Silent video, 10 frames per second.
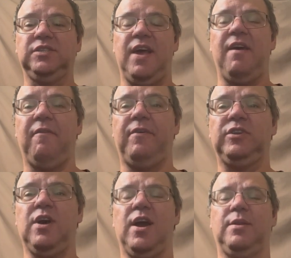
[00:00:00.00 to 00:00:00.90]
I ever
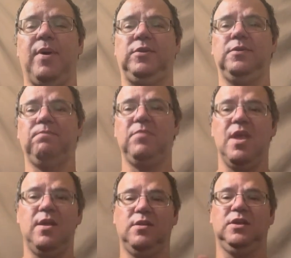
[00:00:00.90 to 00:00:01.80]
talked about.
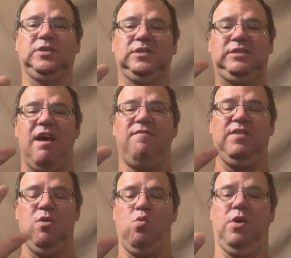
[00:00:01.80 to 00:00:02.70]
This is
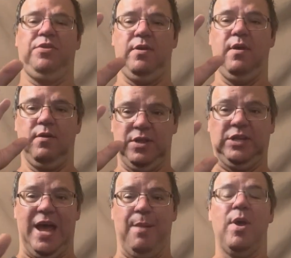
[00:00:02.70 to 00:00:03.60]
definitely worth the
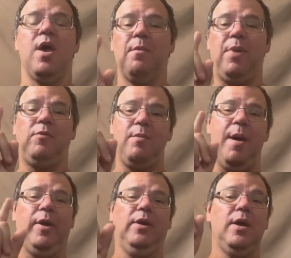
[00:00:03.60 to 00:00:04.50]
time. But
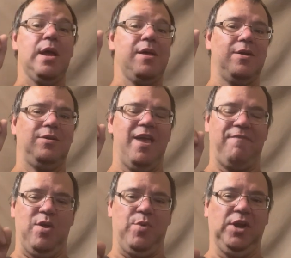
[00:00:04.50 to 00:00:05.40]
remember, if
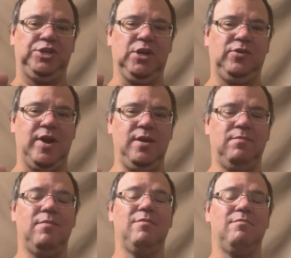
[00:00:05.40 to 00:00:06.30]
you bring children,
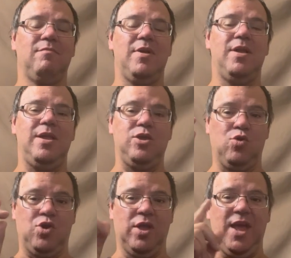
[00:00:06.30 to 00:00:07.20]
you
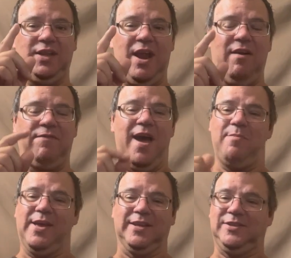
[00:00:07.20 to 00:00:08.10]
could get terrified
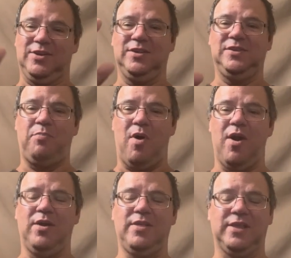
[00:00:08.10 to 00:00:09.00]
because there is a
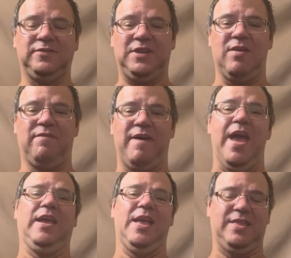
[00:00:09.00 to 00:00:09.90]
part that's
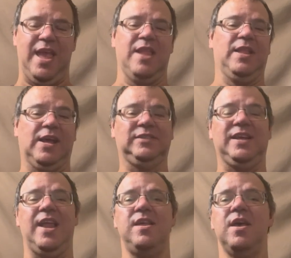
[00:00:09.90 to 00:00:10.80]
terrifying at the end, like I
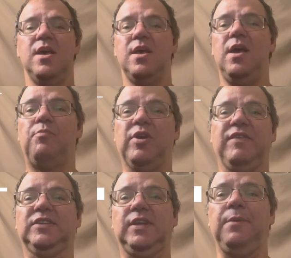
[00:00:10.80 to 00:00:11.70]
said
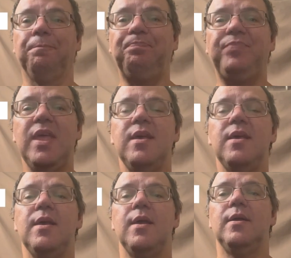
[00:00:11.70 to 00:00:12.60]
previously.
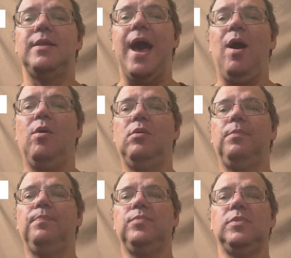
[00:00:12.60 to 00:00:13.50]
Now,
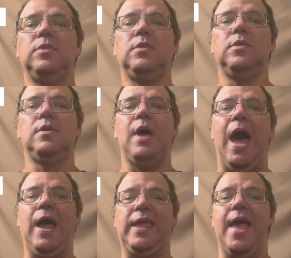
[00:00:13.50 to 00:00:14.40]

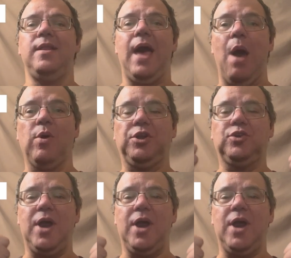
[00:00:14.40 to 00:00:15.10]
again, I would